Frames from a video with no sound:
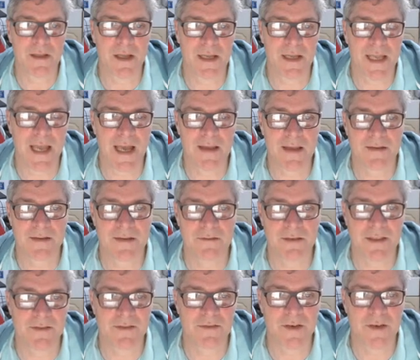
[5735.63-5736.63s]
like it has a
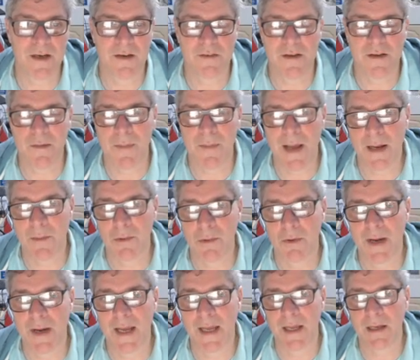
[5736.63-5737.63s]
RISC-V
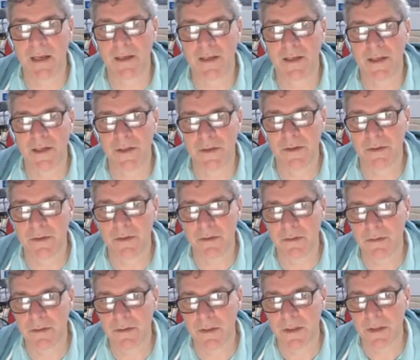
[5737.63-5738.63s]
compatible ALU,
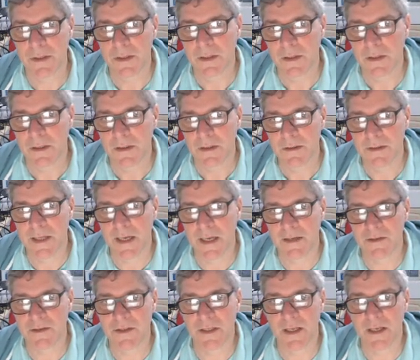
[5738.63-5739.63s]

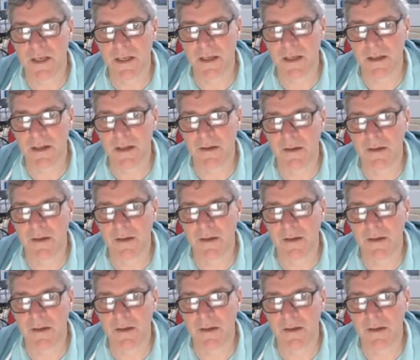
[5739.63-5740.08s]
section in it.